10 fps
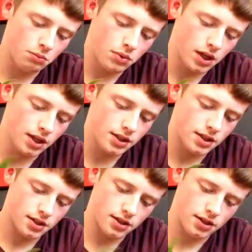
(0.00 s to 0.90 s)

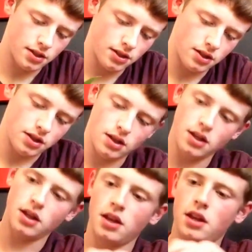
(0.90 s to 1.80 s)
but
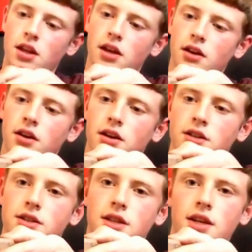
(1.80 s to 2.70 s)
I'm gonna
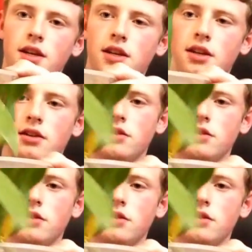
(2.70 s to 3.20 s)
sit it in there